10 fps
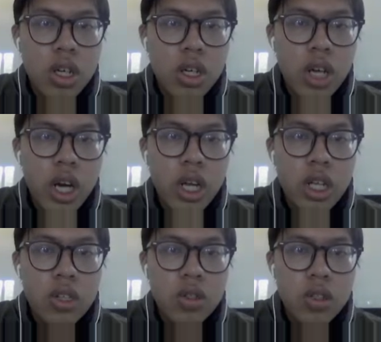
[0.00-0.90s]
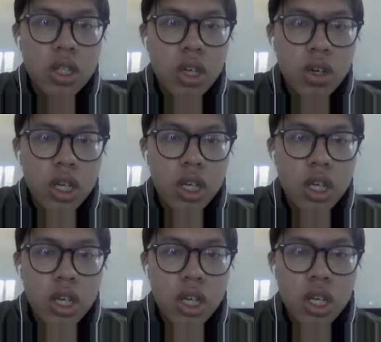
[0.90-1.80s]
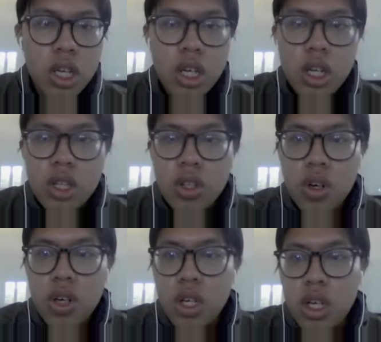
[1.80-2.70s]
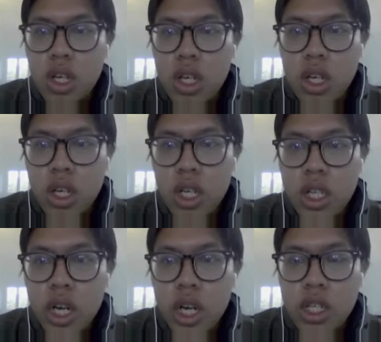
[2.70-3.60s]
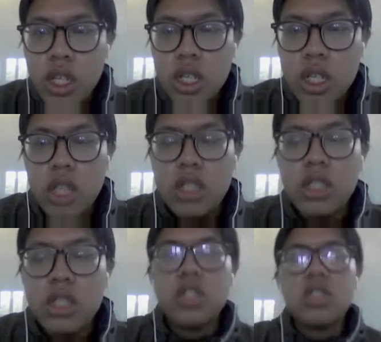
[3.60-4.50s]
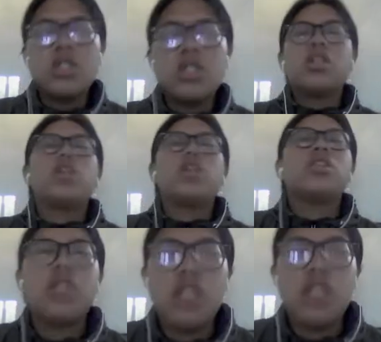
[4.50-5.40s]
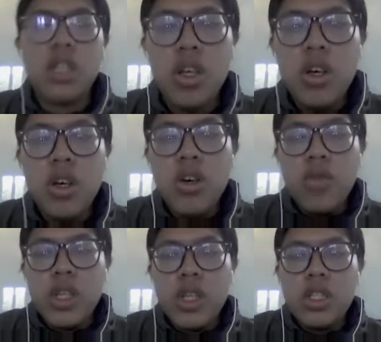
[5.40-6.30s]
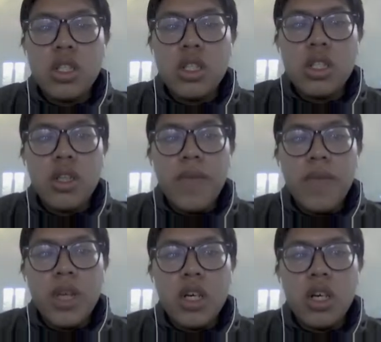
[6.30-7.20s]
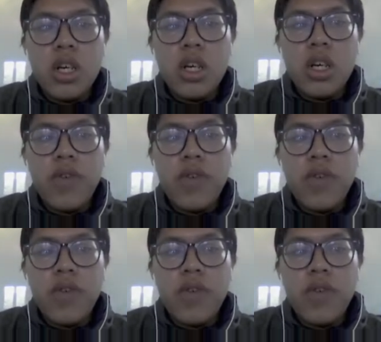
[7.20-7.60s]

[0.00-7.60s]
direct it to the login. So interaction details. This is the transition which uh,